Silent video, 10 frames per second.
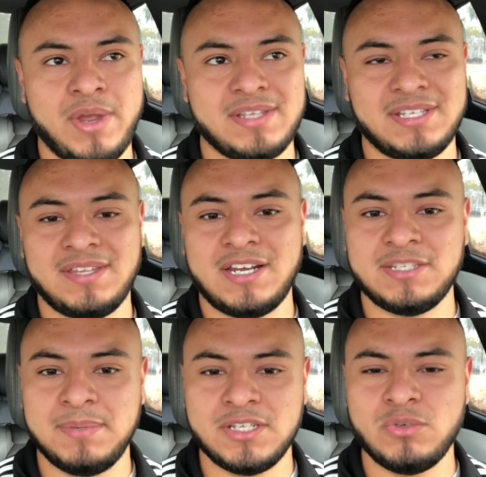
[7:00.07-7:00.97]
I say that is
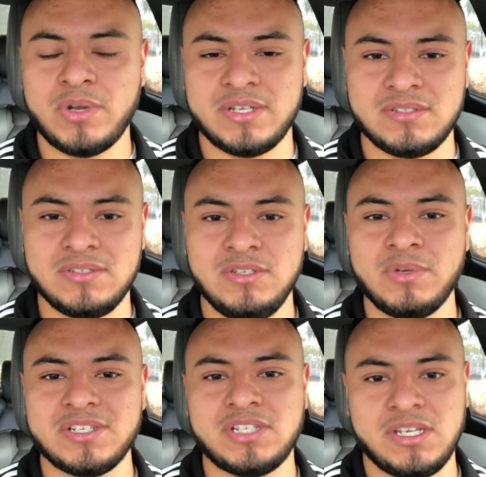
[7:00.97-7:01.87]
because you want
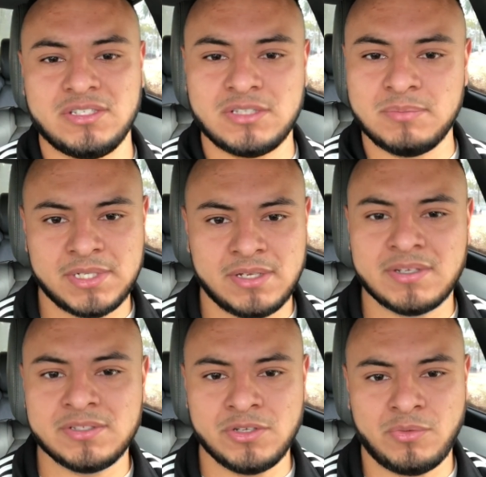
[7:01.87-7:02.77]
to change the subject
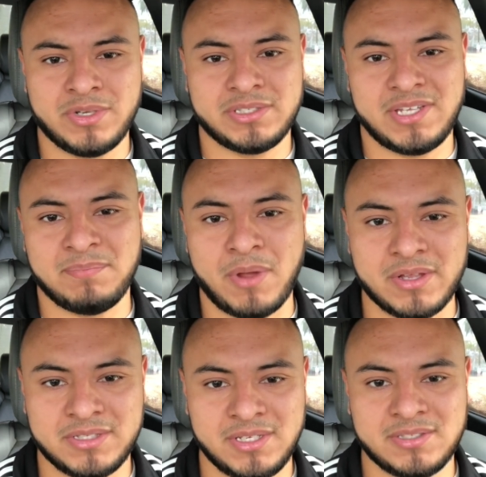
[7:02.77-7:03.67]
because you don't want to stay in
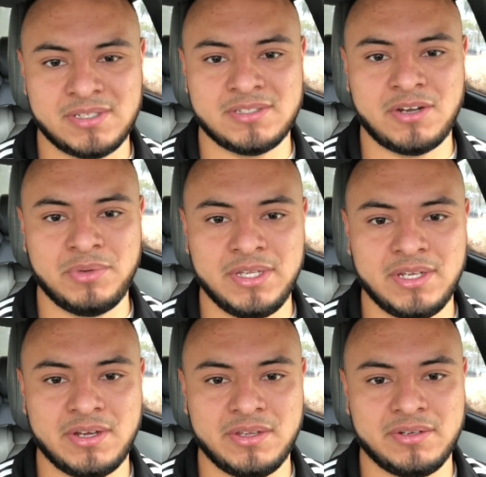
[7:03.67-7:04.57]
politics. It's not really
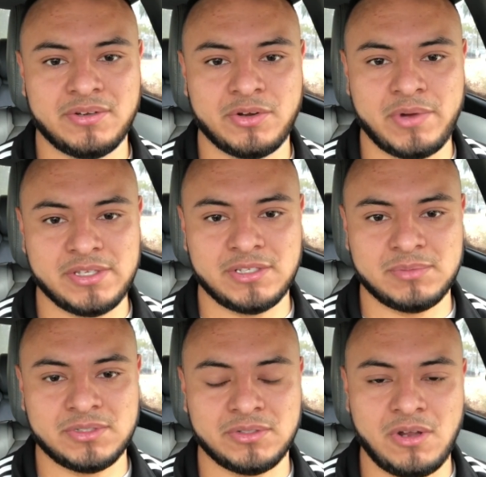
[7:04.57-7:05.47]
a great
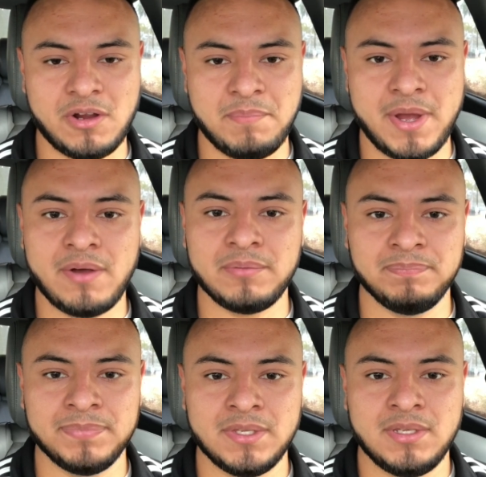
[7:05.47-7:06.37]
subject to talk about.
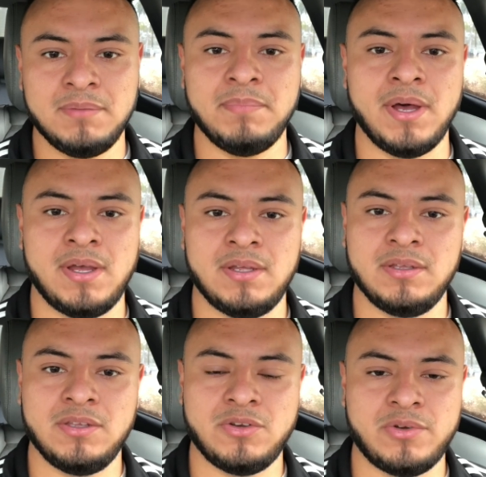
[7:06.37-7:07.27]
But,
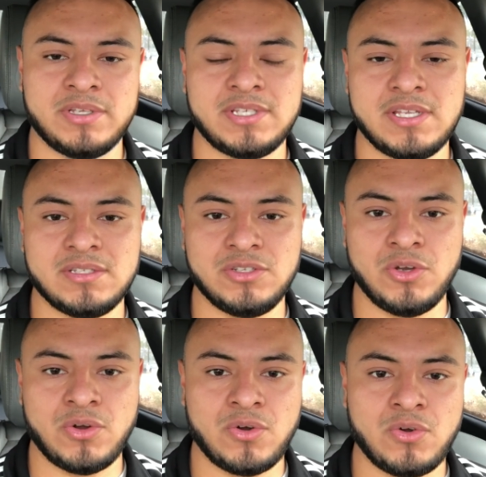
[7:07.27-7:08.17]
in a sense,
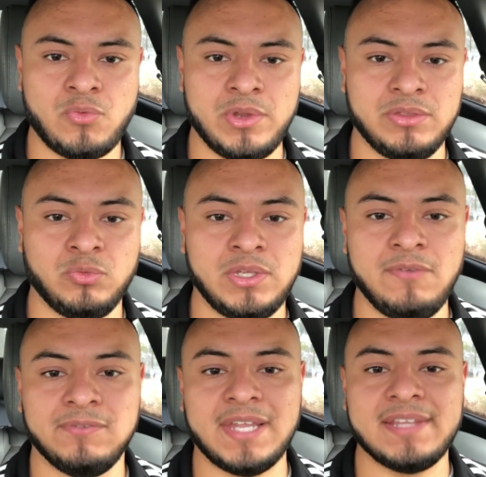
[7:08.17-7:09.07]
you're
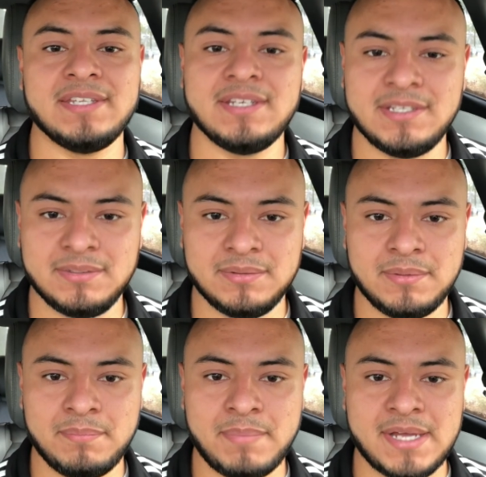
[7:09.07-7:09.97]
deflecting it
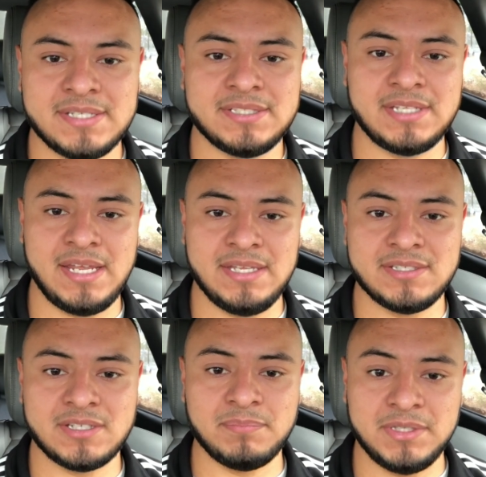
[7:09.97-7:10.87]
by saying
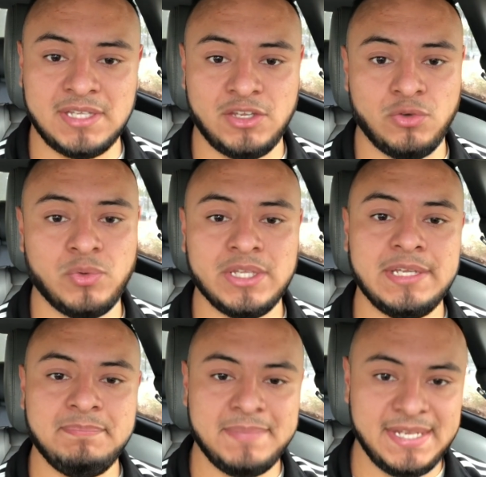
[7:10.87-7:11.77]
something that you really
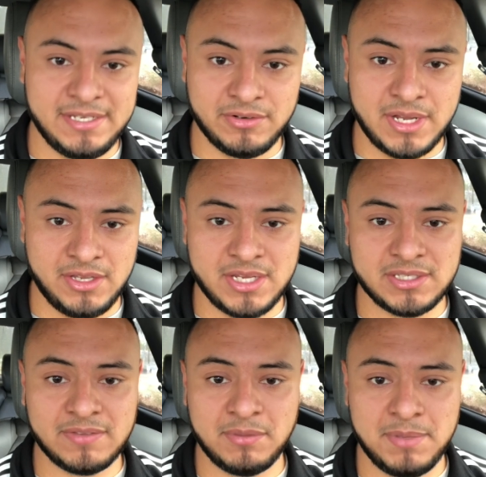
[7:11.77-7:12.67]
mean. Okay, you guys
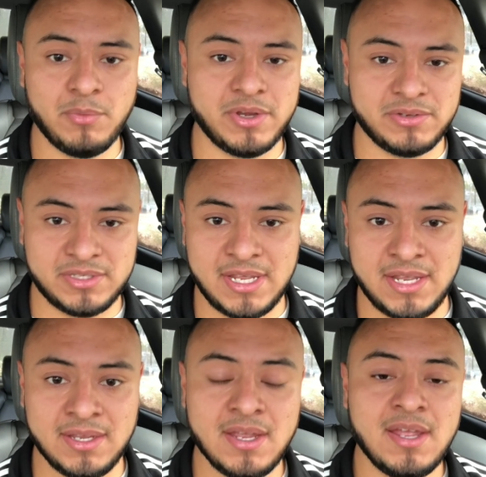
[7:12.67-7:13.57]
have to mean what you
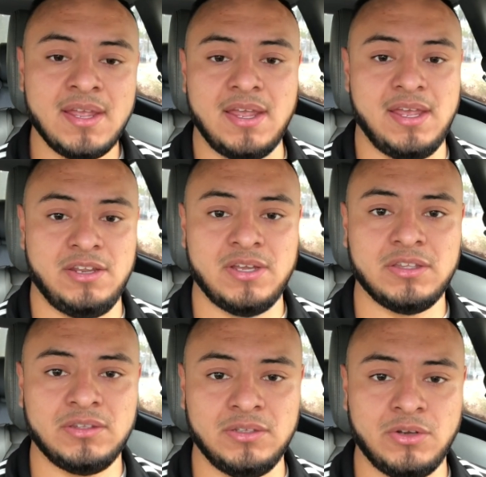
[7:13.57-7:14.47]
say, and
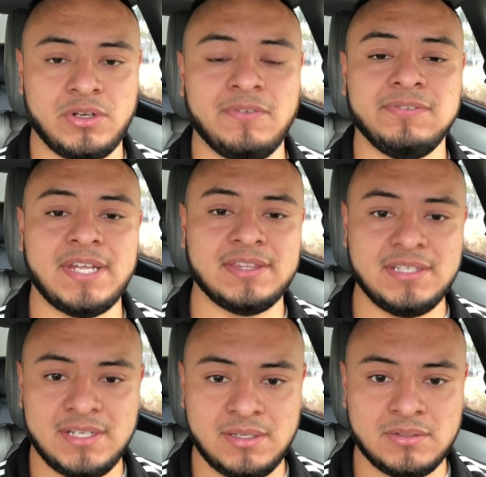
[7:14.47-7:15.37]
you're
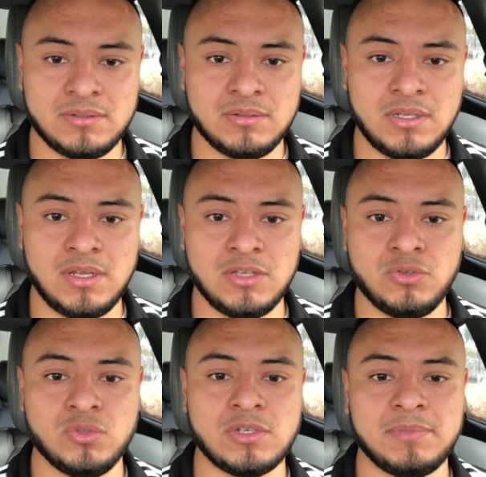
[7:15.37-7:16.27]
deflecting it
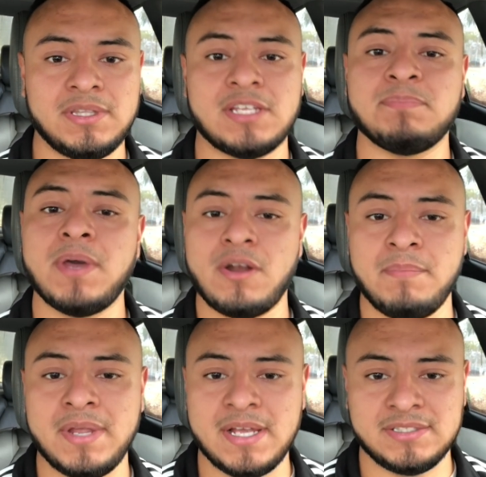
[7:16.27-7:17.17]
into something that's better
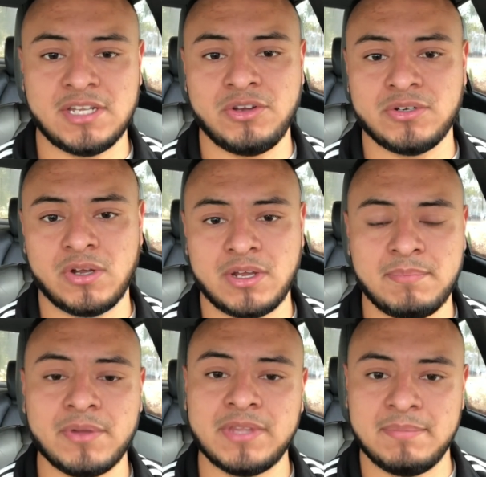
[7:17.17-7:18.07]
because now you're talking
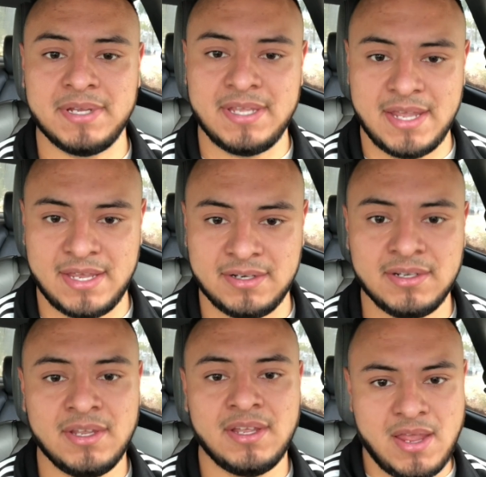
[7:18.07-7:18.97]
about them again.
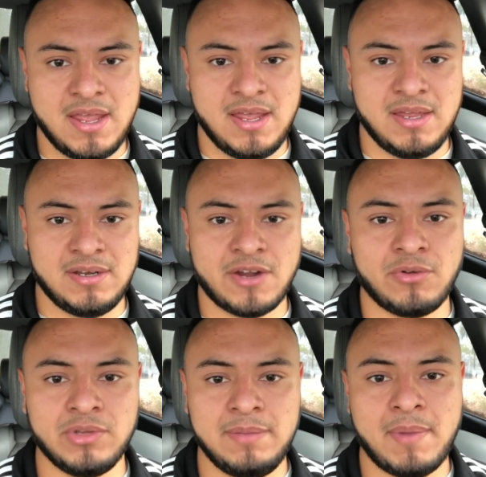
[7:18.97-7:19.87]
And not
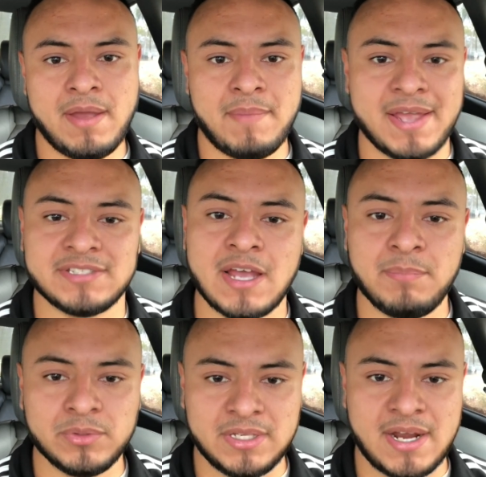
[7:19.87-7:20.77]
only by my
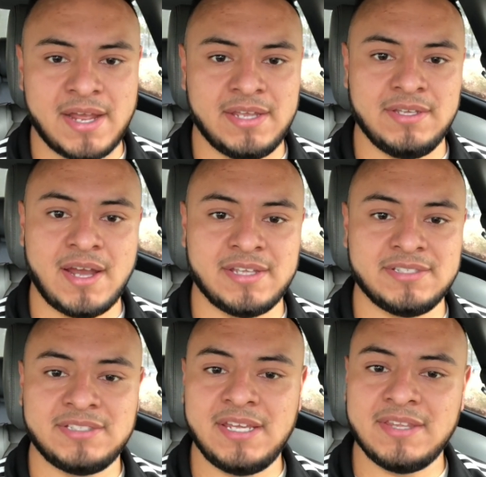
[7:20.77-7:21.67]
example did I
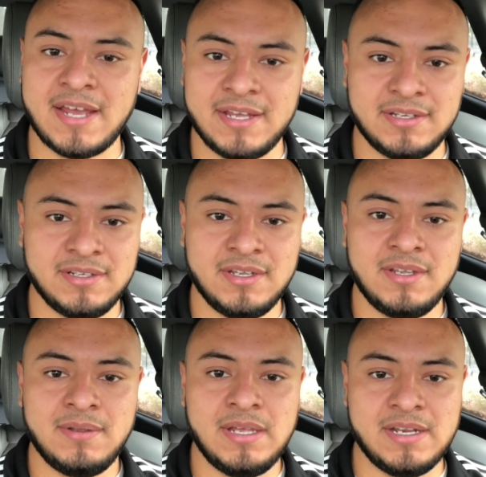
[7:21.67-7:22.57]
say that
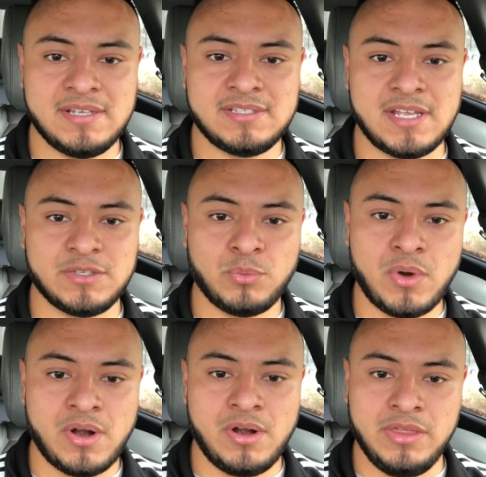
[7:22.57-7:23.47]
in a sense
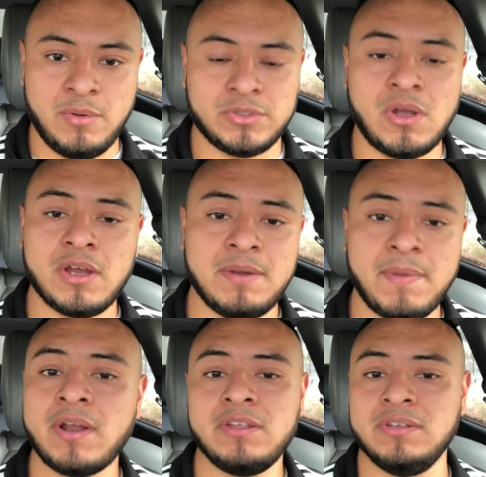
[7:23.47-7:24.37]
where they were talking
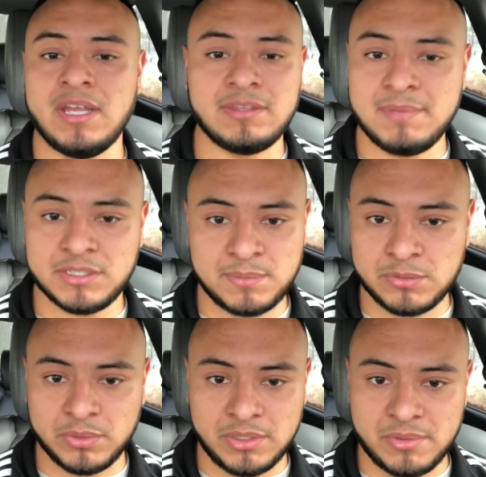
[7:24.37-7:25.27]
about it, you let them express
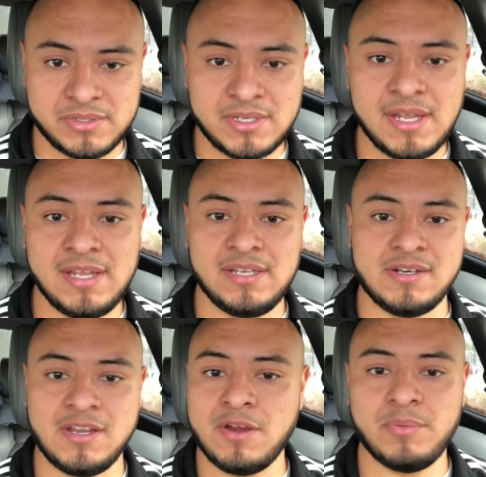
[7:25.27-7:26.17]
what they were saying
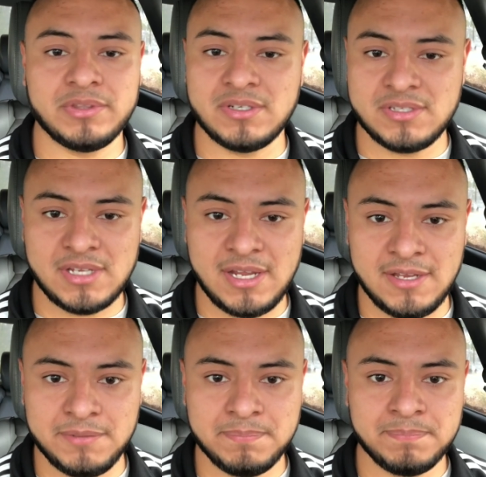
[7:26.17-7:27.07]
and hearing what they're
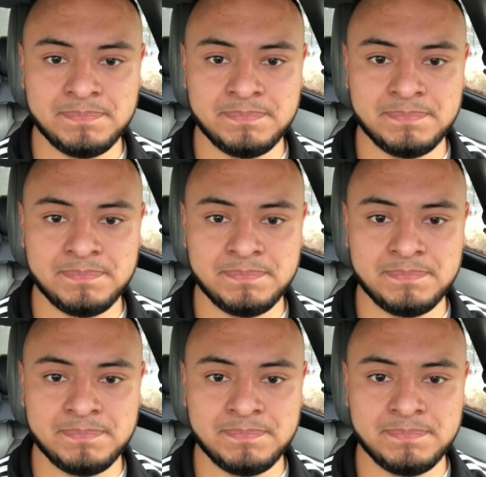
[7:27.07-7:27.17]
saying,